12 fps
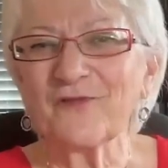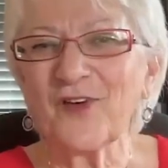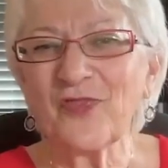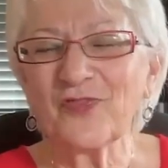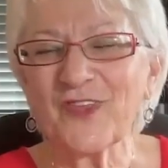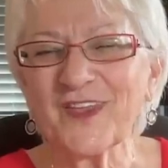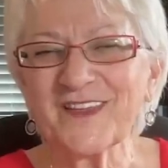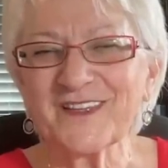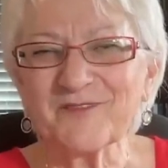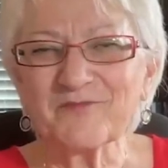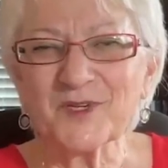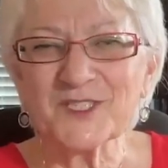a fun
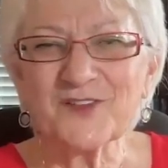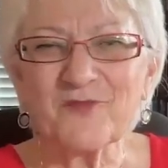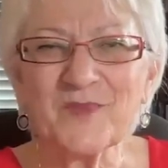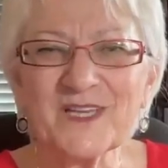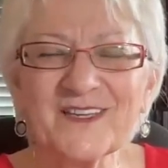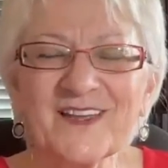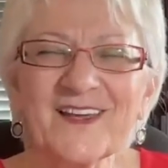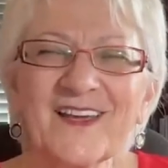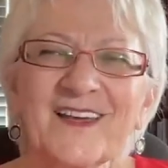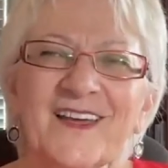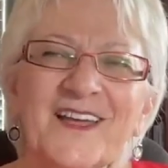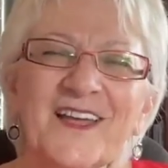thing. It must have been uh,